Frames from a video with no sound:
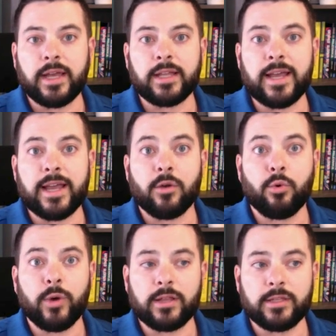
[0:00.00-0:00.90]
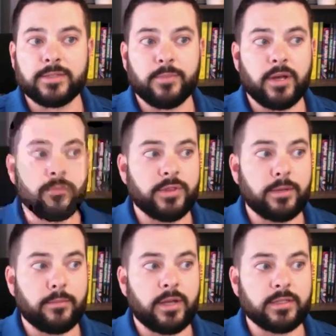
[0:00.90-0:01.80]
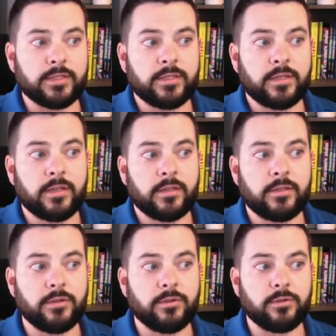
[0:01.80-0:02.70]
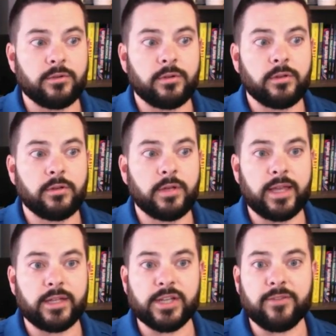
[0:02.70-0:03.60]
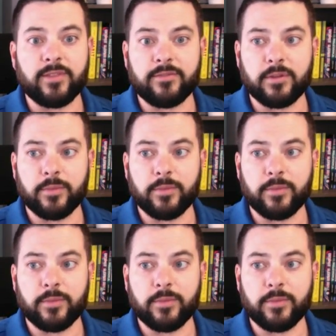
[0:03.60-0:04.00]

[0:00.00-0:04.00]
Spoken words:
And that quickly spun within months to, hey, Jeff left